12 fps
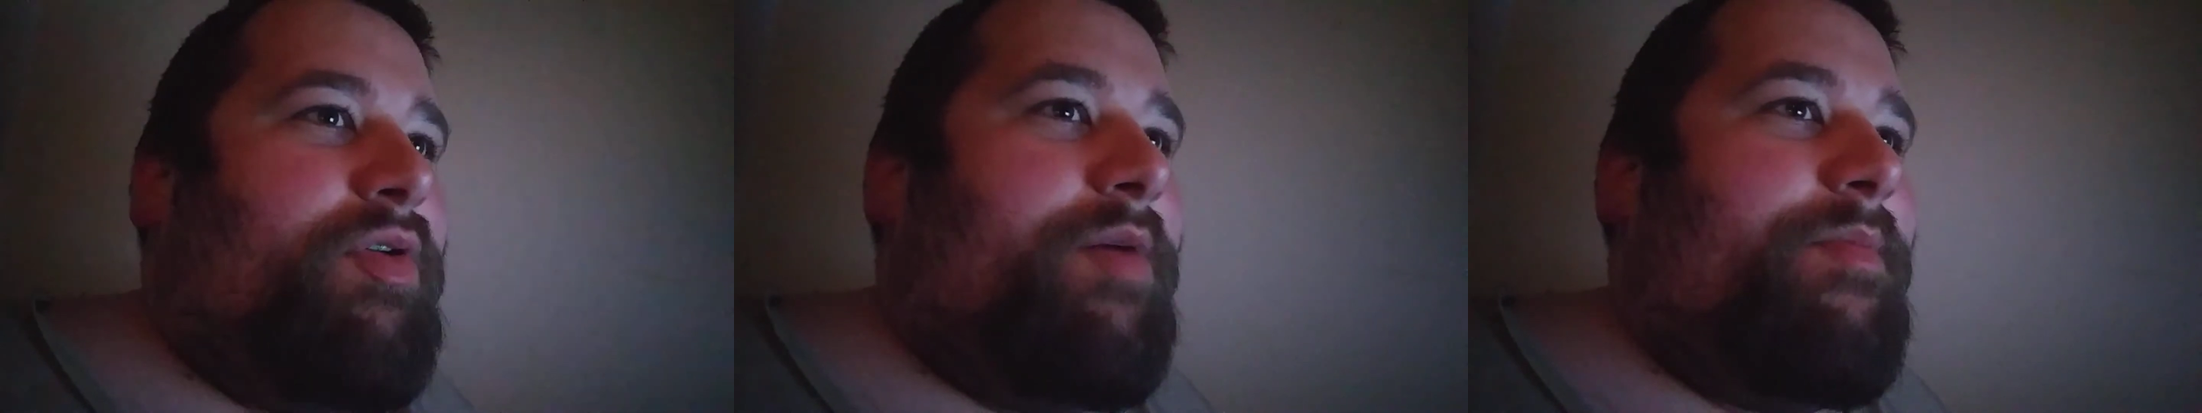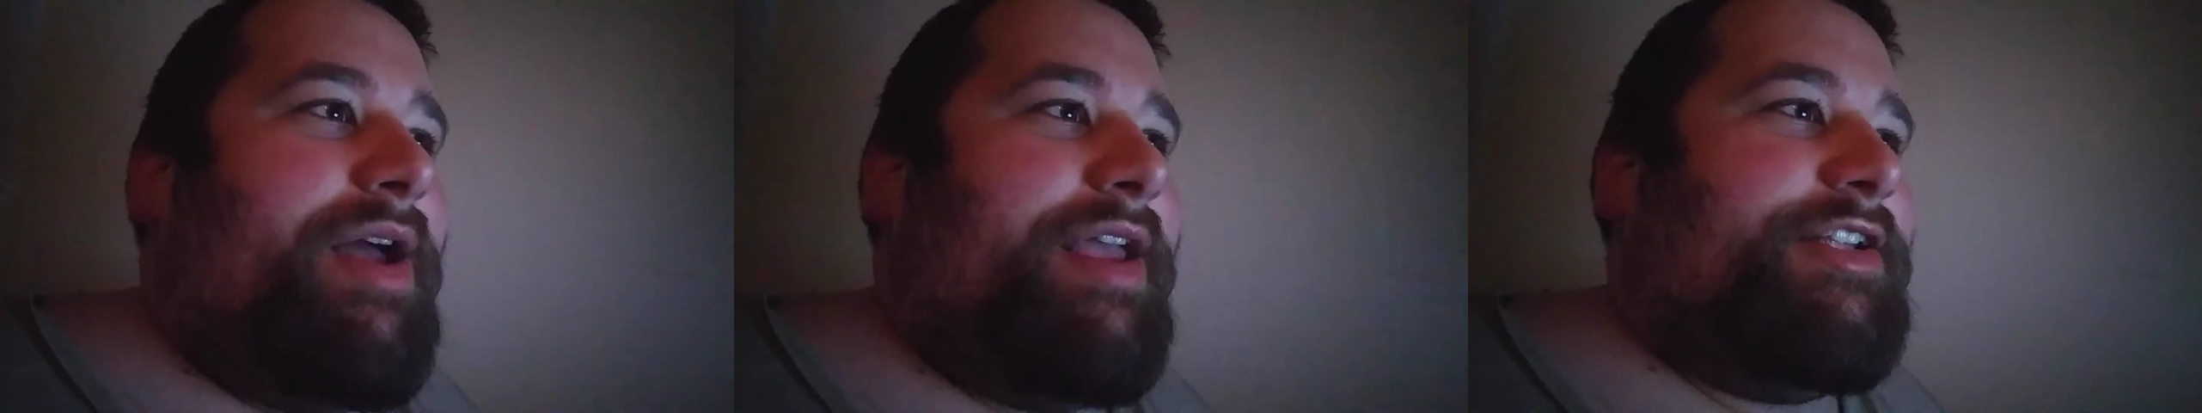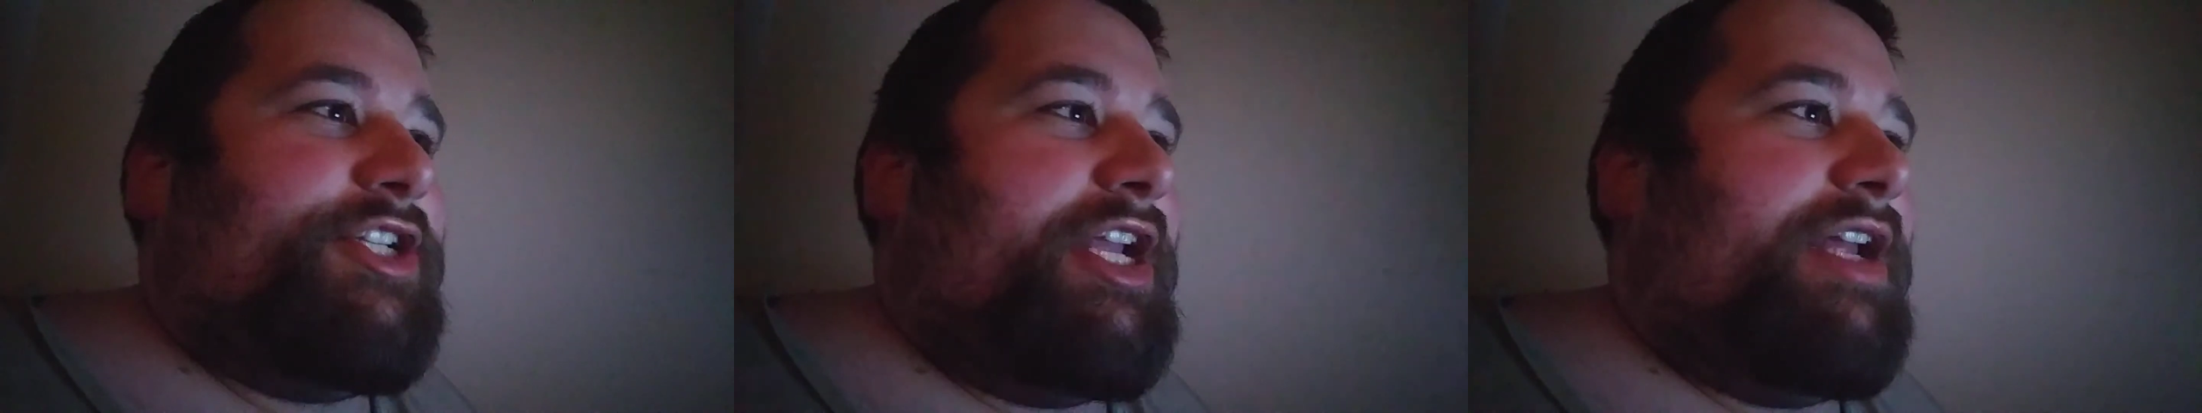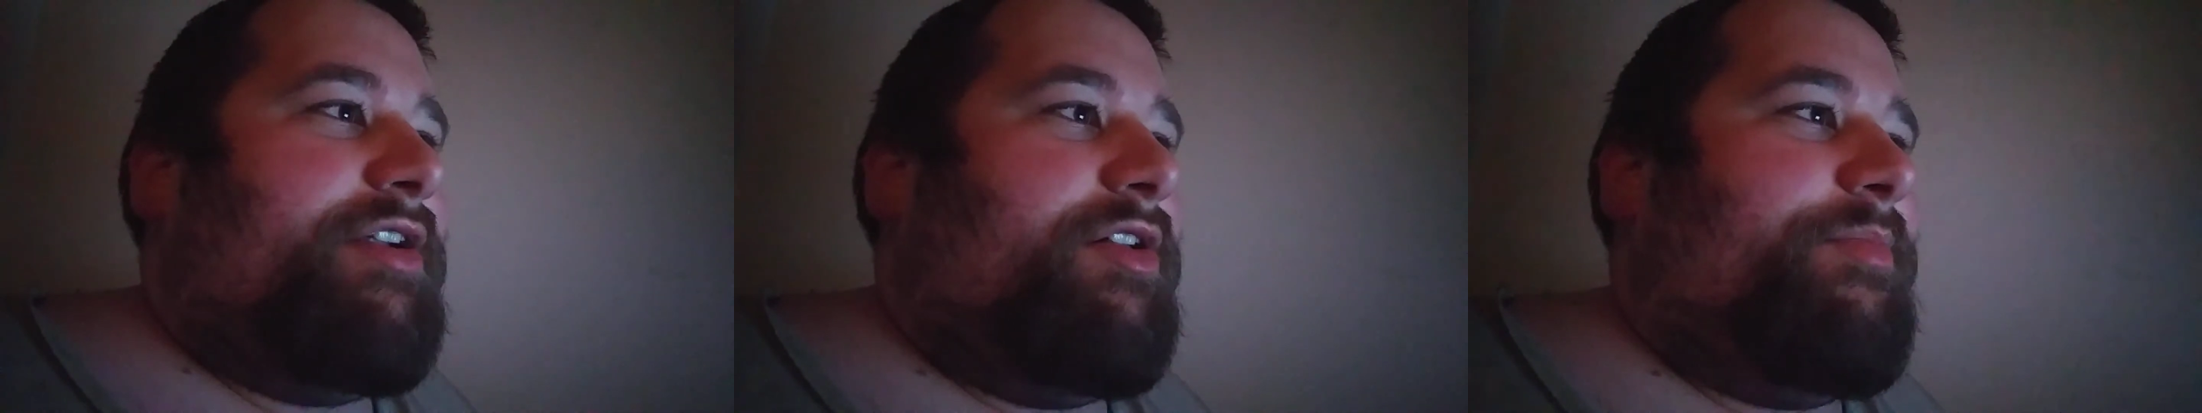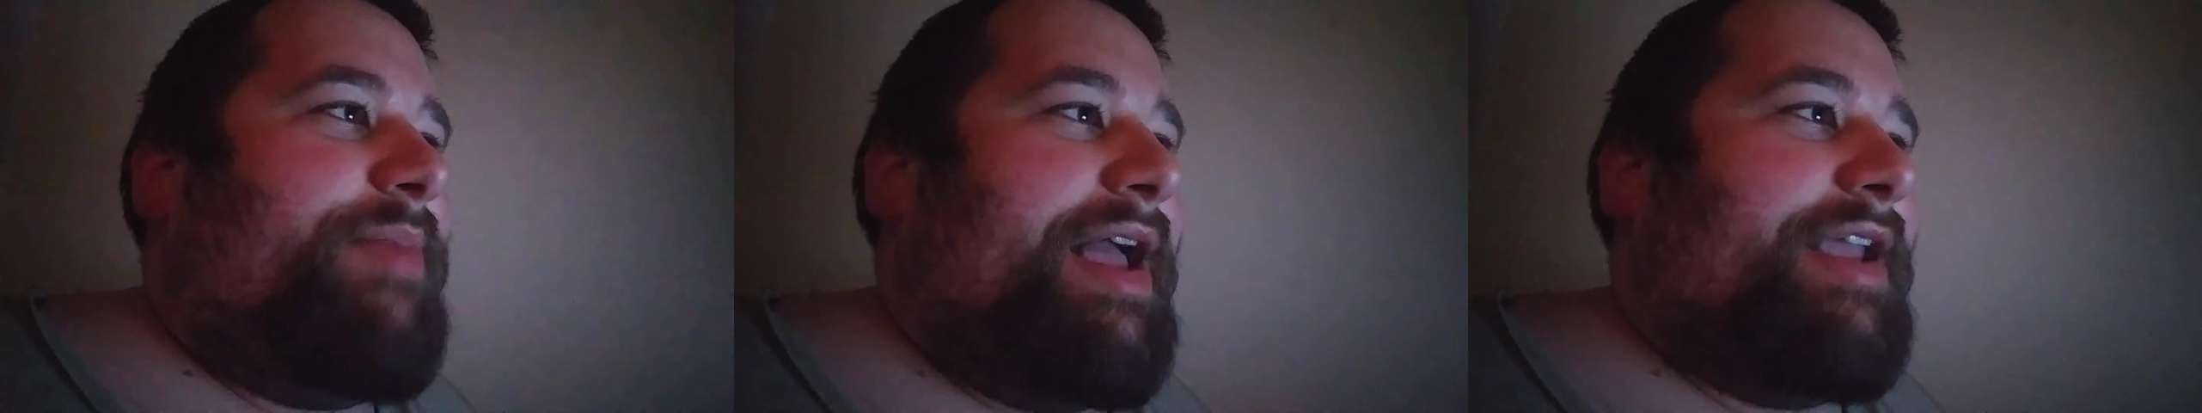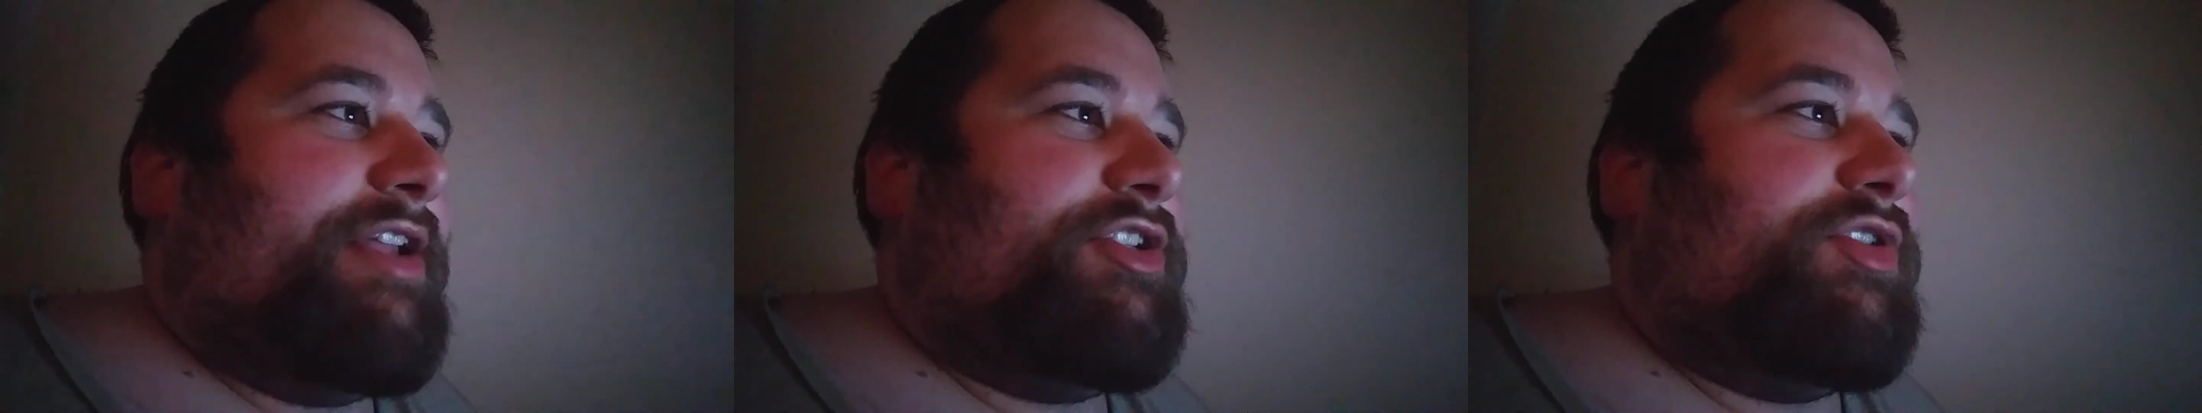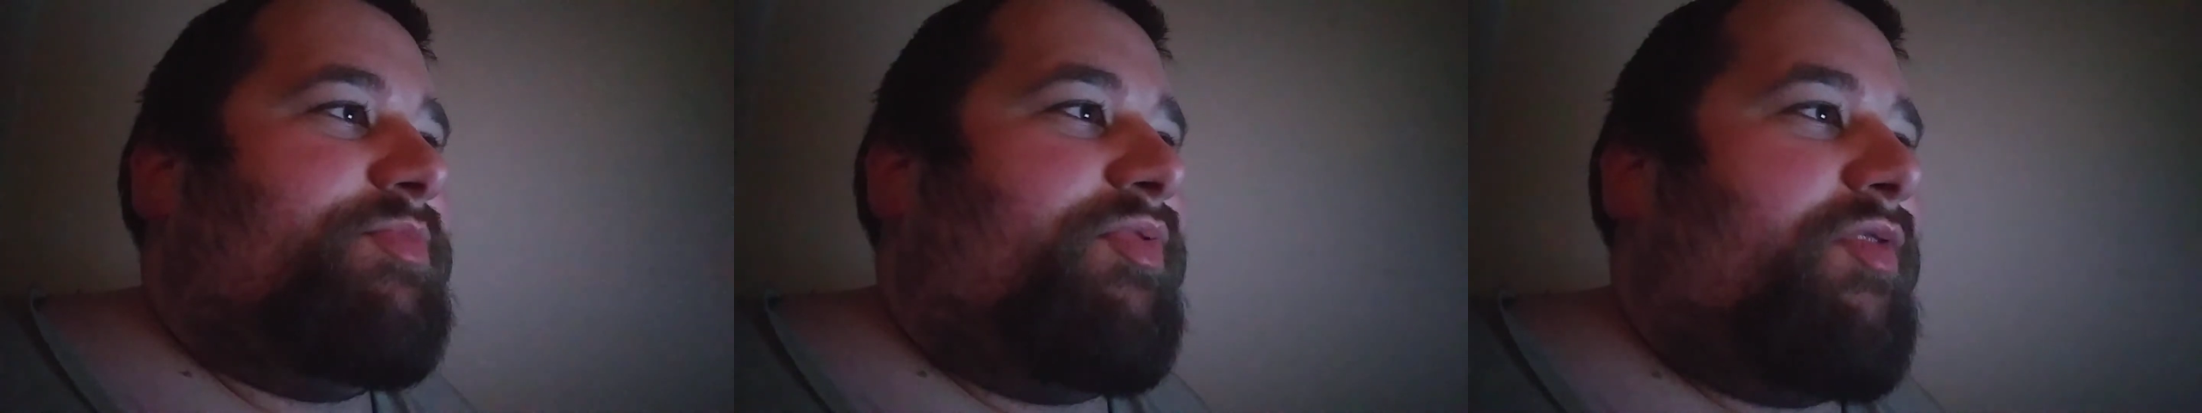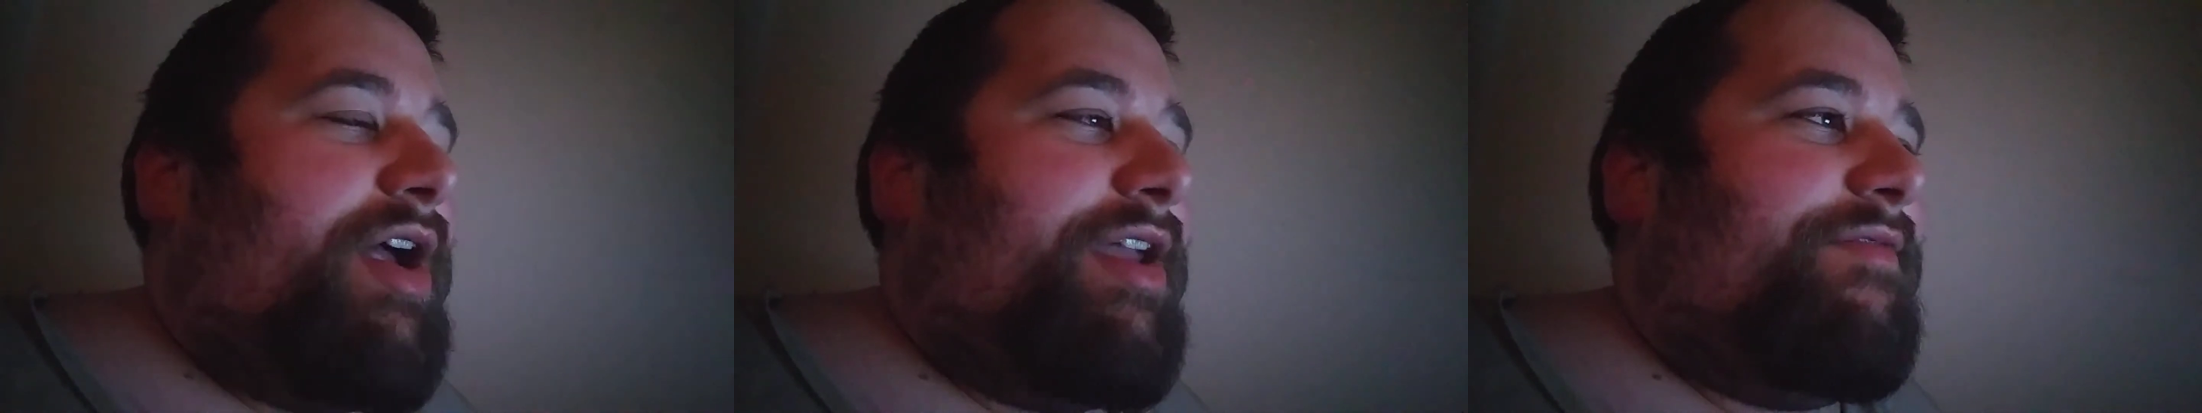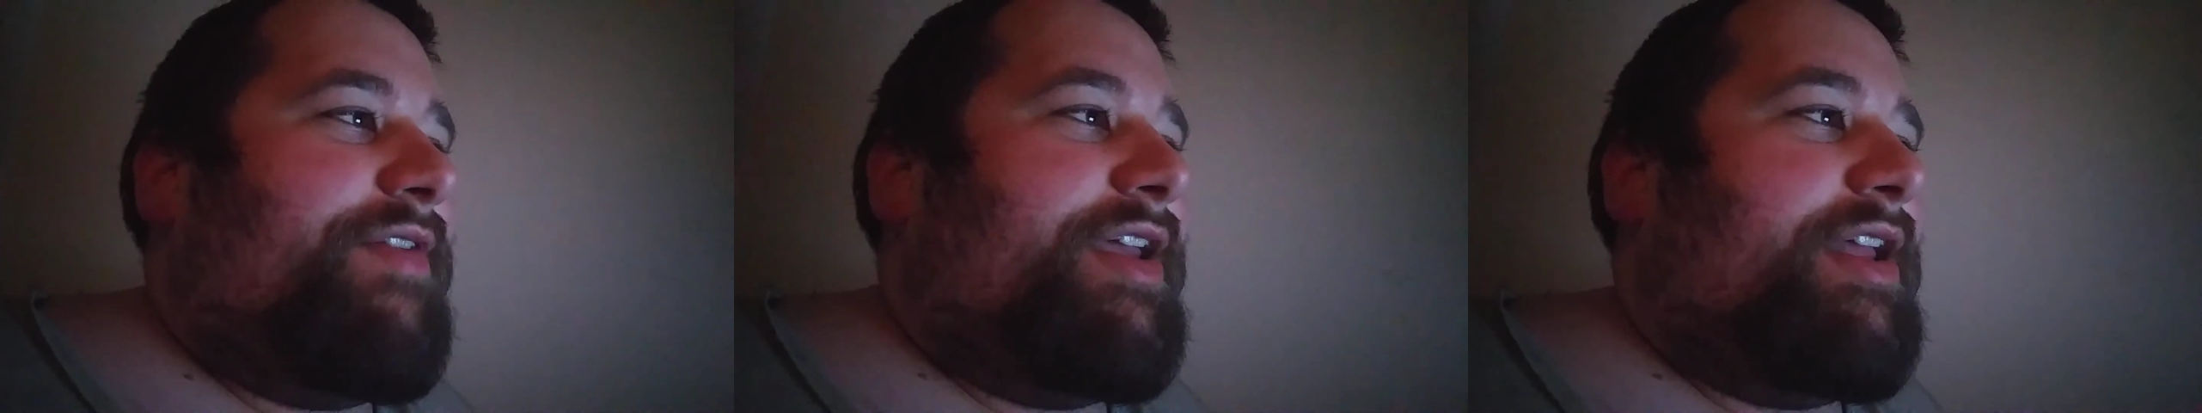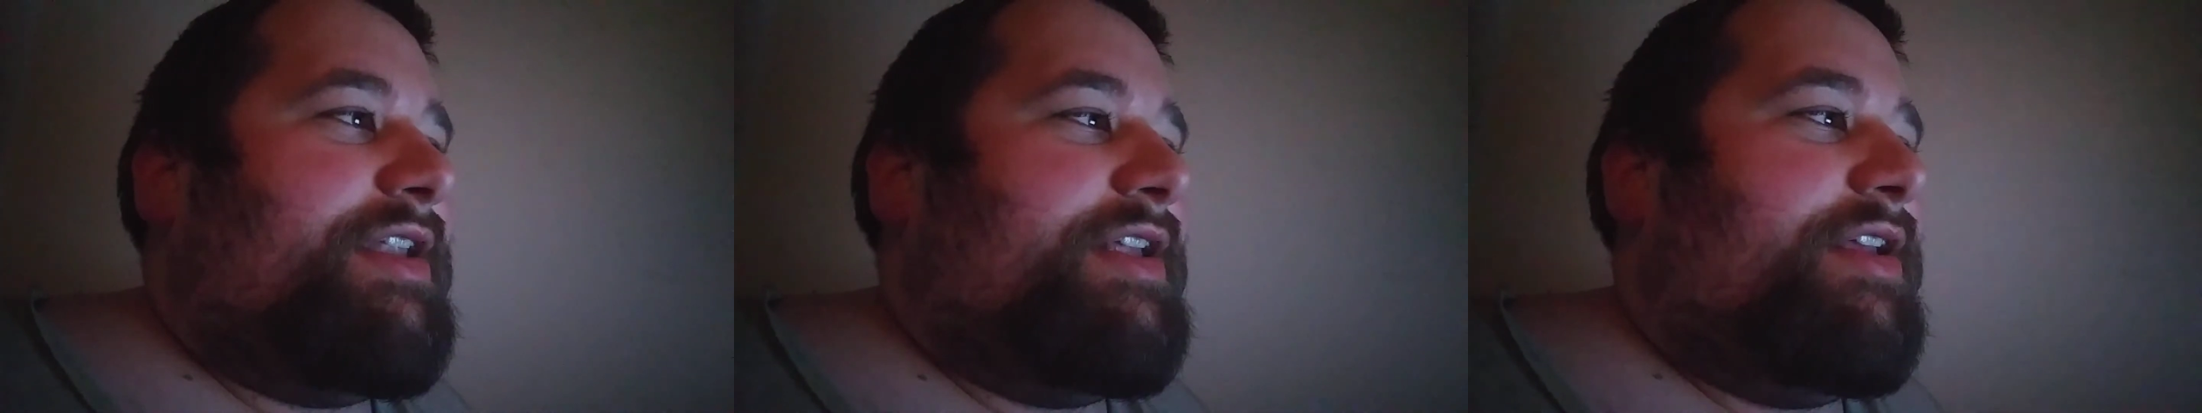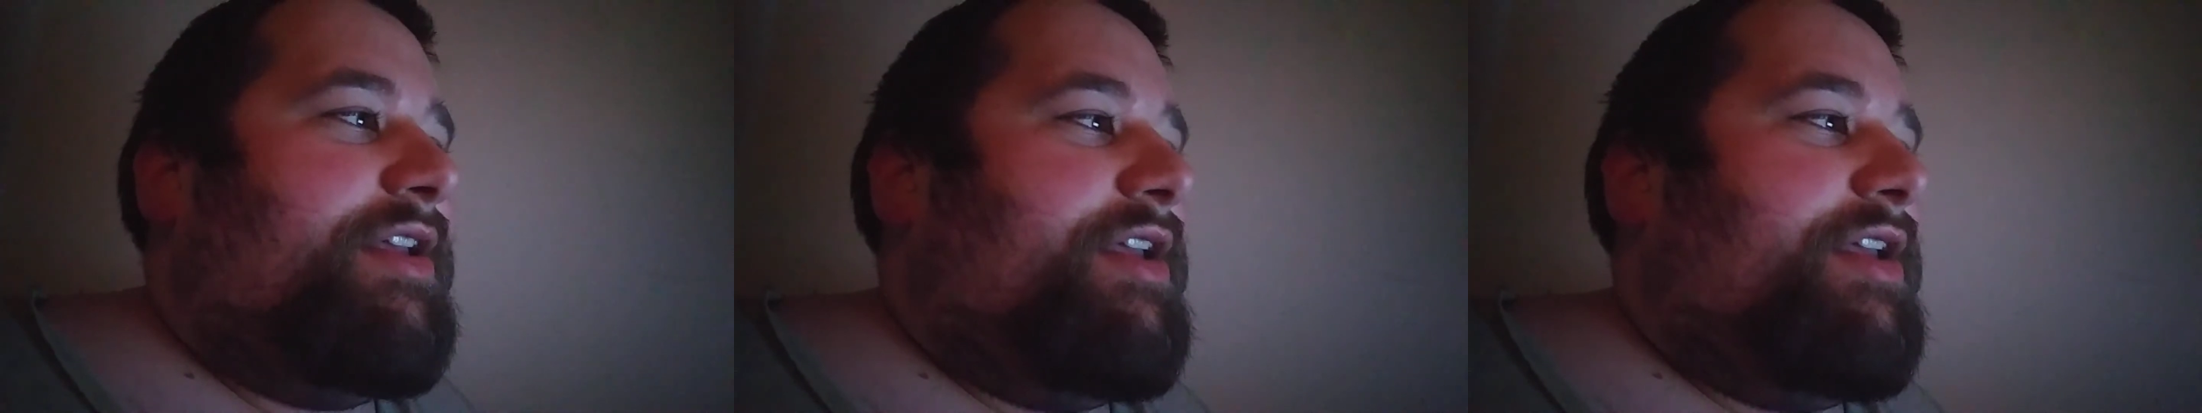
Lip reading: put my channel back into private